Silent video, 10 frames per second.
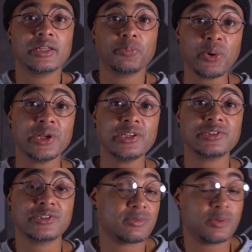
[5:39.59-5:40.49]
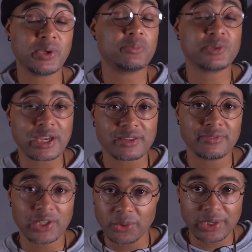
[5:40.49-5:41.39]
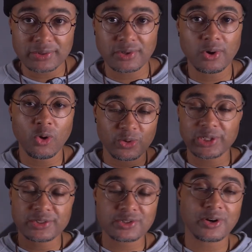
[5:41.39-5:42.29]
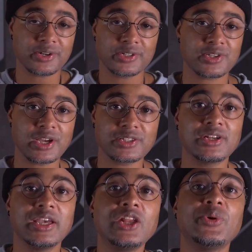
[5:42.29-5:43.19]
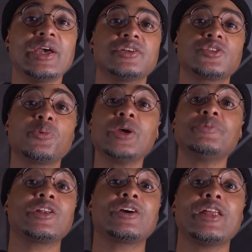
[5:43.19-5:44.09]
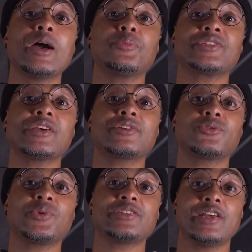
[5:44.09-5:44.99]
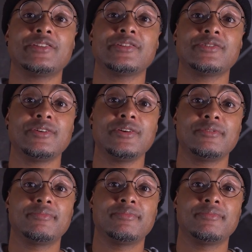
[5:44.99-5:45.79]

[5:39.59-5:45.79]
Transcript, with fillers: The point is to be objective anyway. So hopefully start a discussion. Anyway, Supreme did a collab with South to West 8 this year.